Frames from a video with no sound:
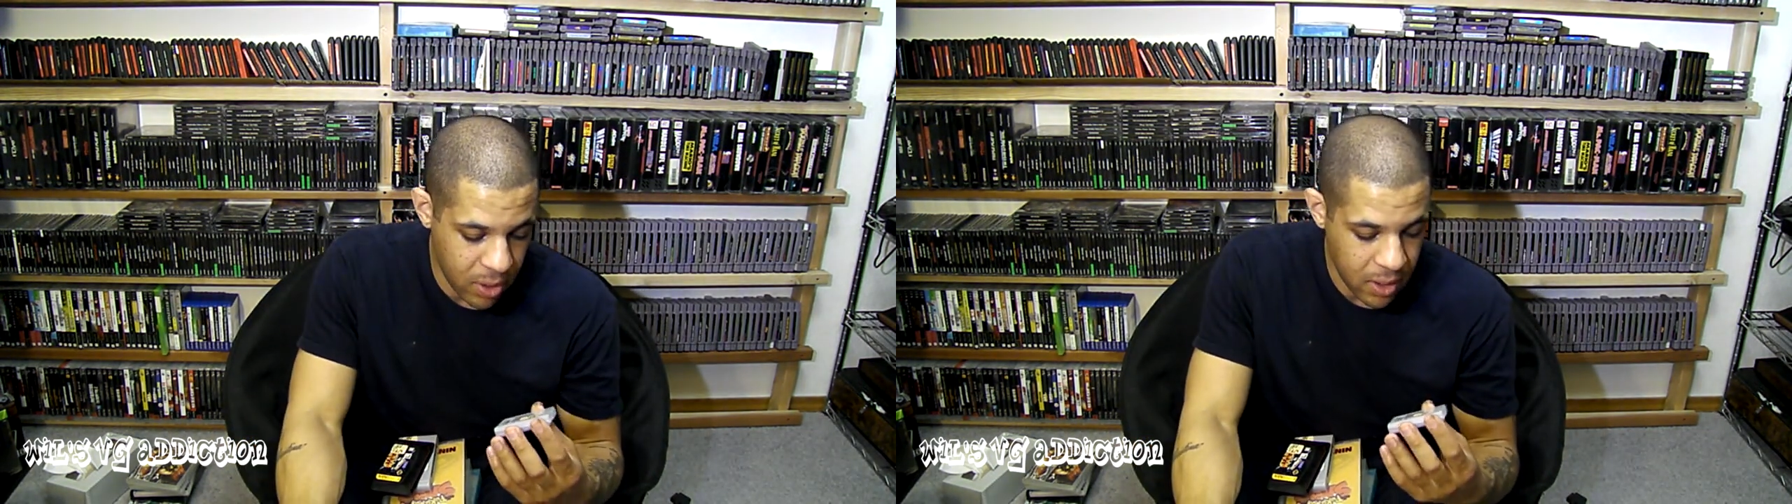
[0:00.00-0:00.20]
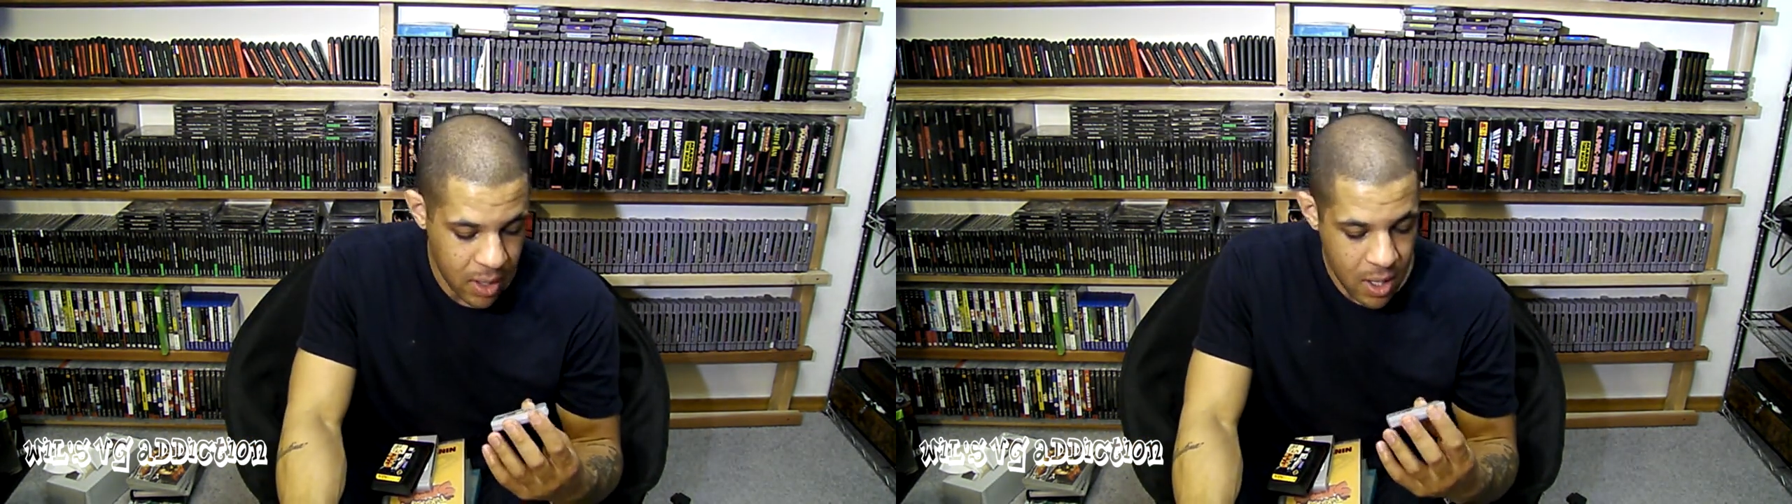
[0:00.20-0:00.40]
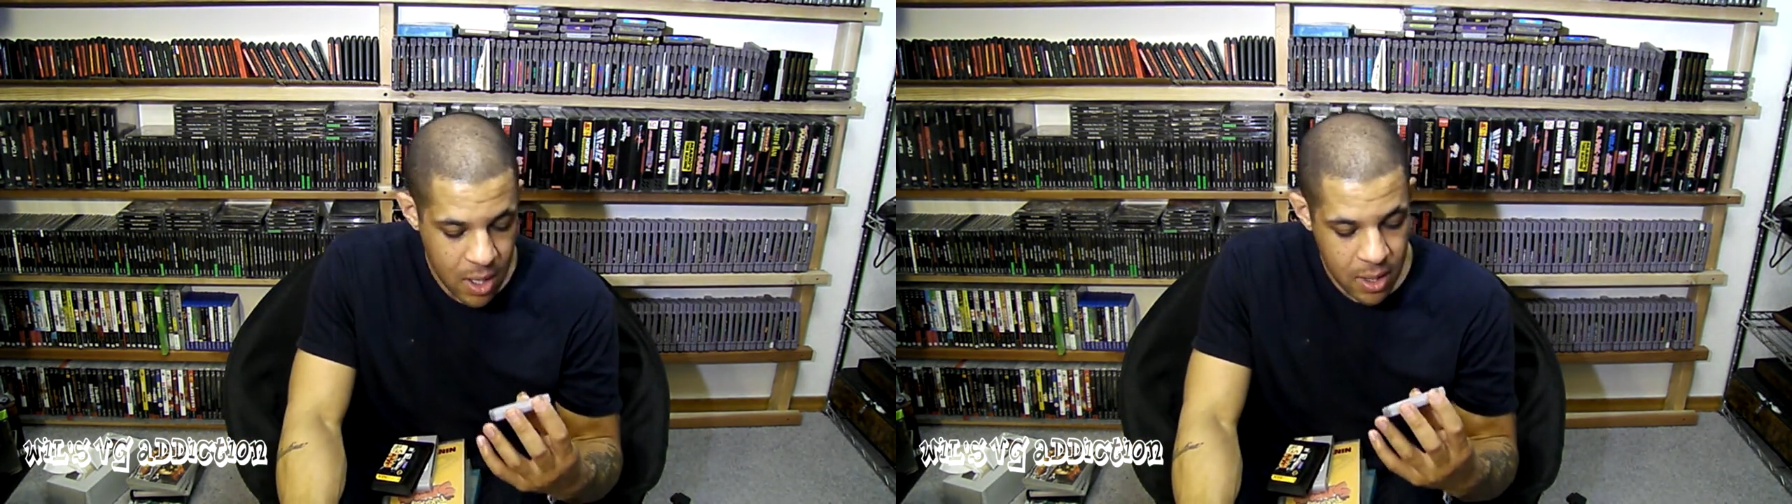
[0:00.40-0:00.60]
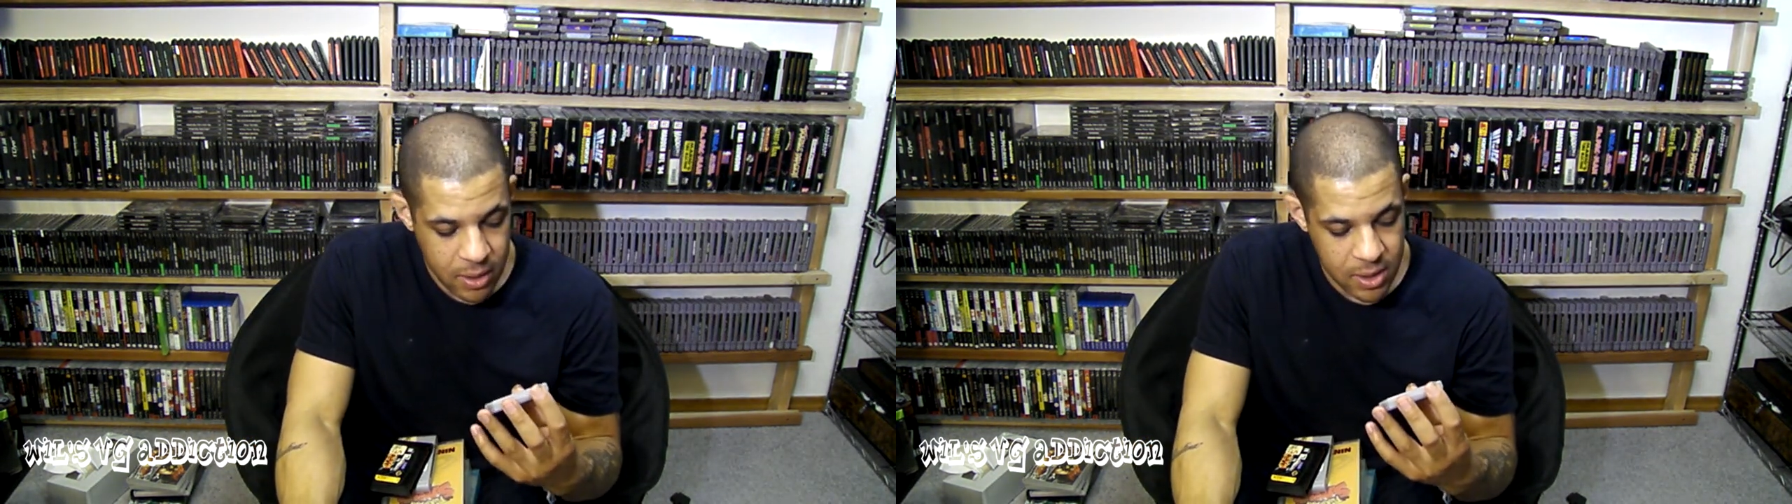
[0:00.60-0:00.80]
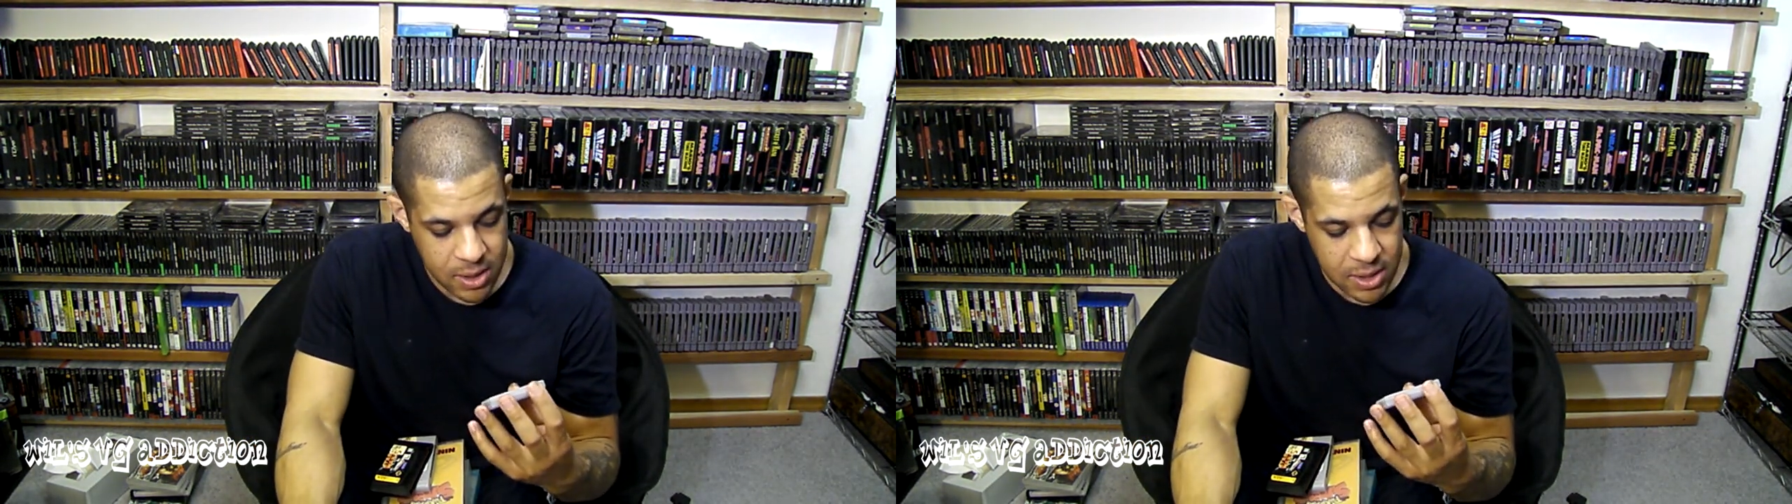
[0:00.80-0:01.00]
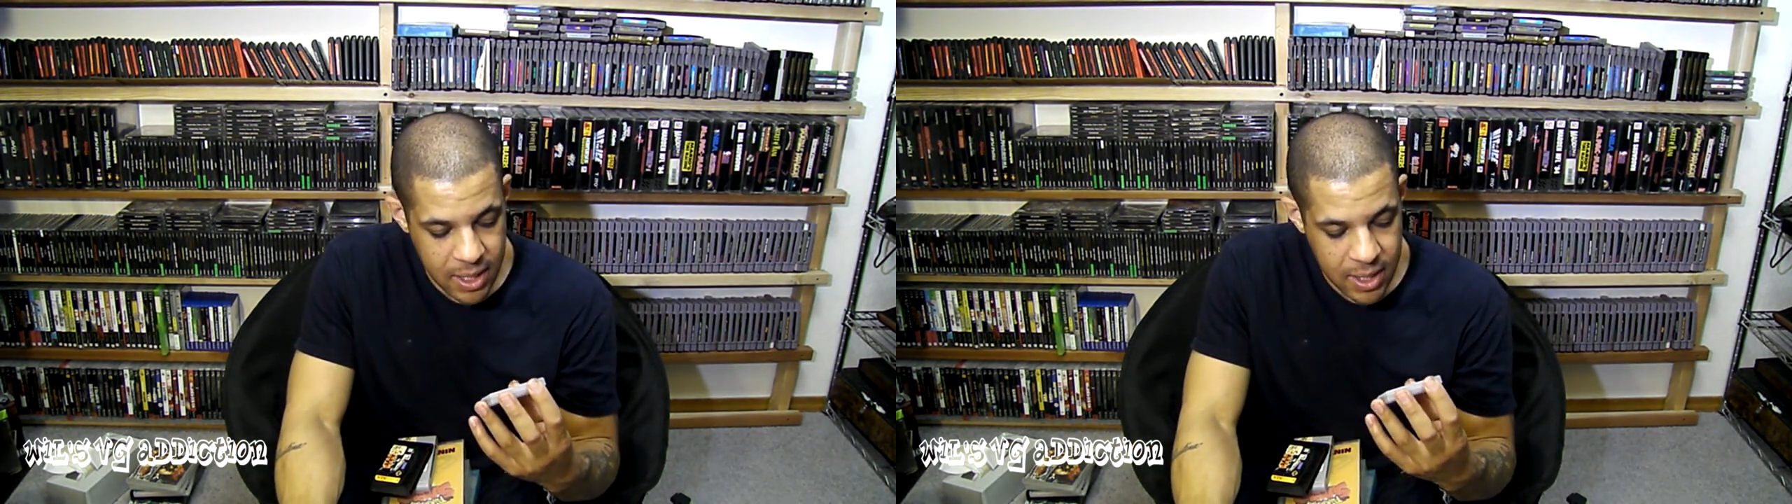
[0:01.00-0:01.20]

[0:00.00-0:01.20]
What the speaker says: but this is a